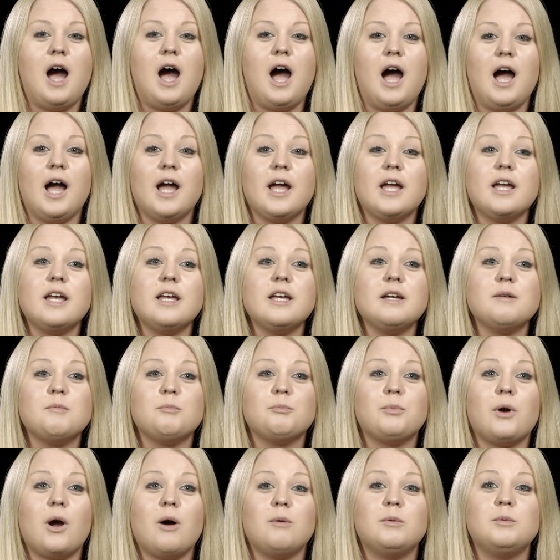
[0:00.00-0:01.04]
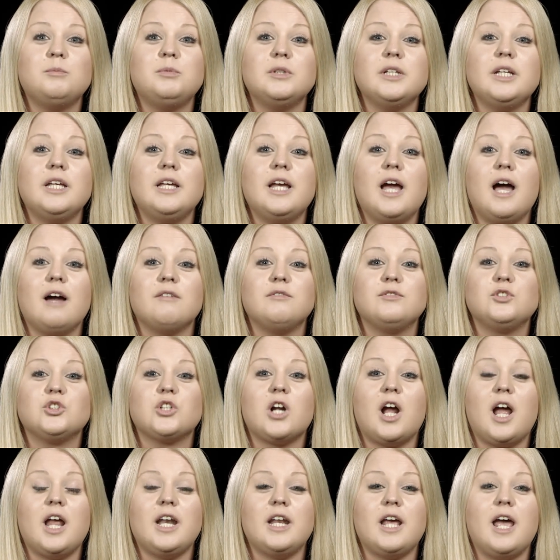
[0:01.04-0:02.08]
I probably have
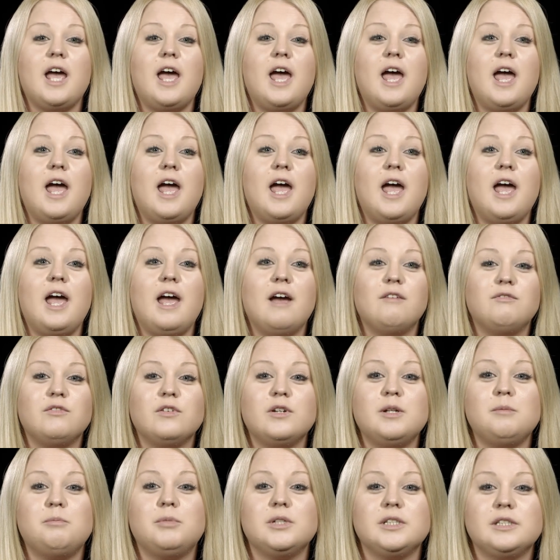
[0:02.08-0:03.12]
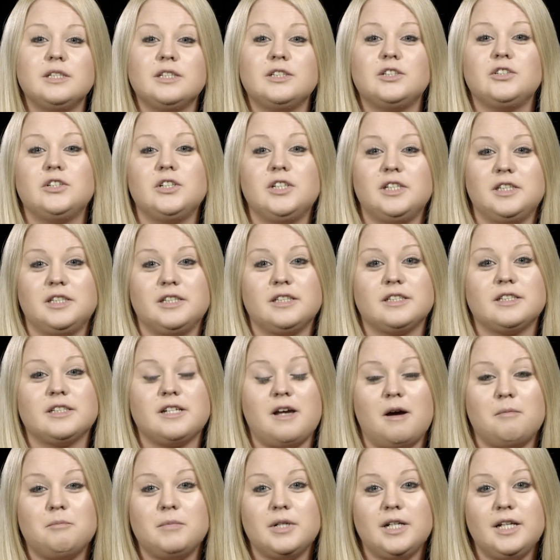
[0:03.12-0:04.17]
tried every position in this
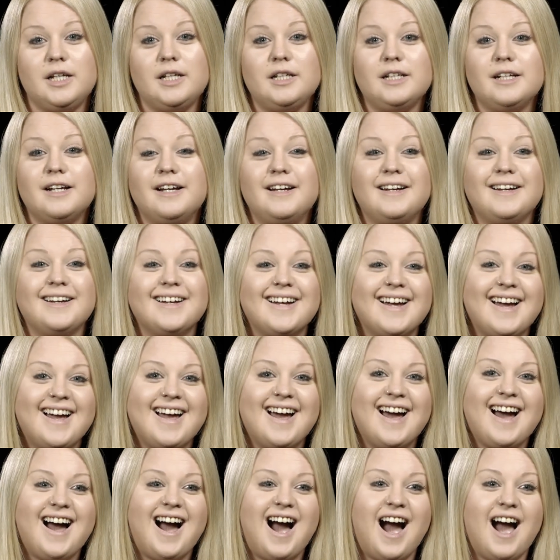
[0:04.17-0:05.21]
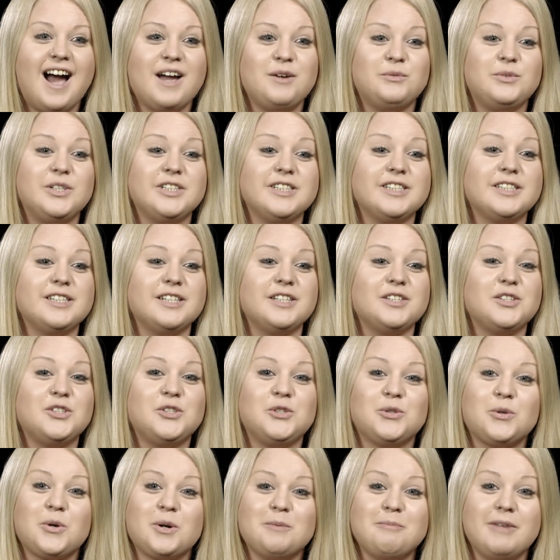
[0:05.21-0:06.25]
company. I was a
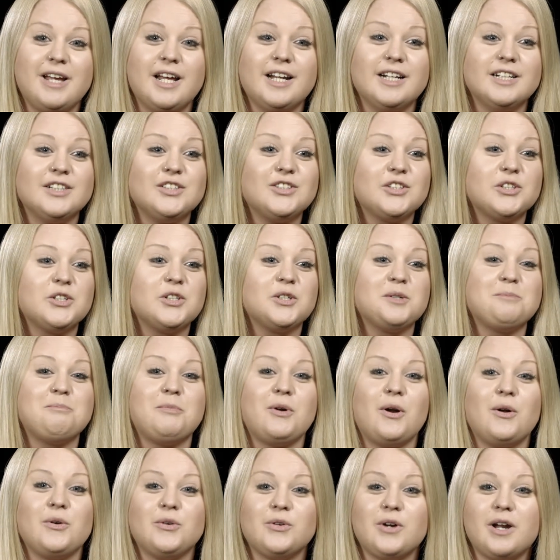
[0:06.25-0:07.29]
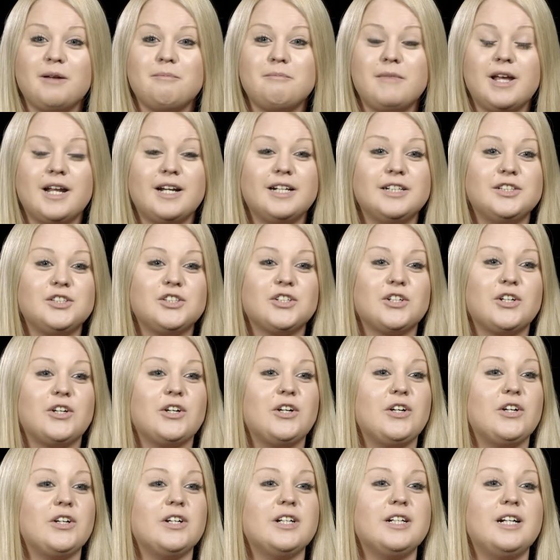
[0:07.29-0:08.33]
store manager, program
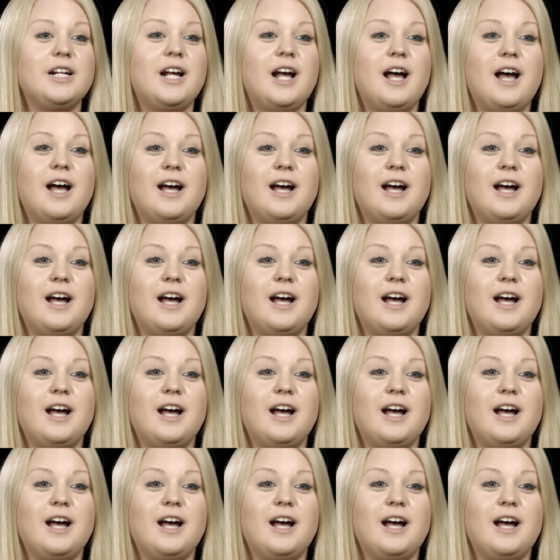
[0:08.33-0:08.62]
manager.